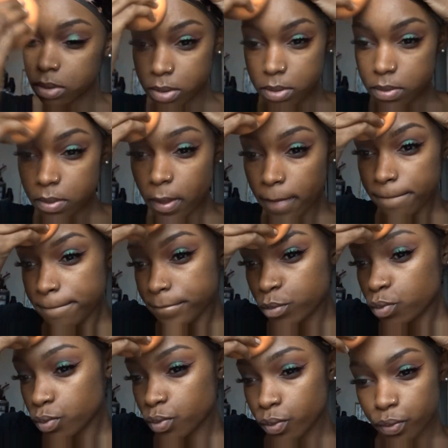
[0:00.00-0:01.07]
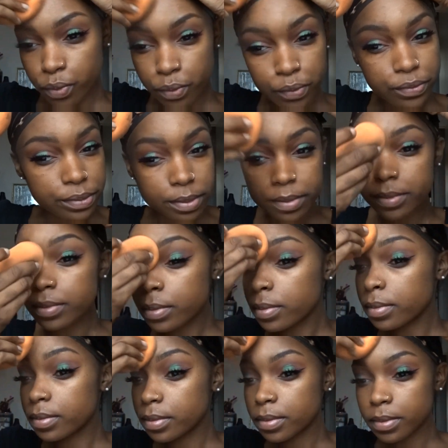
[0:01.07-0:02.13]
beauty blender for
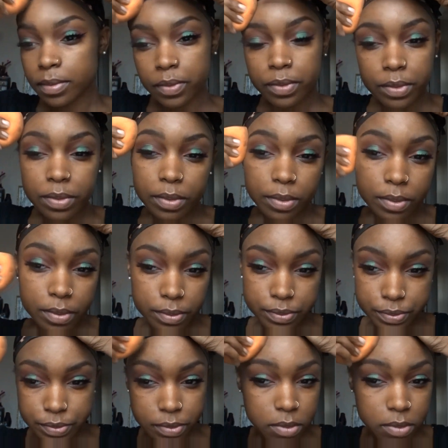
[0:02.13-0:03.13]
me for this look.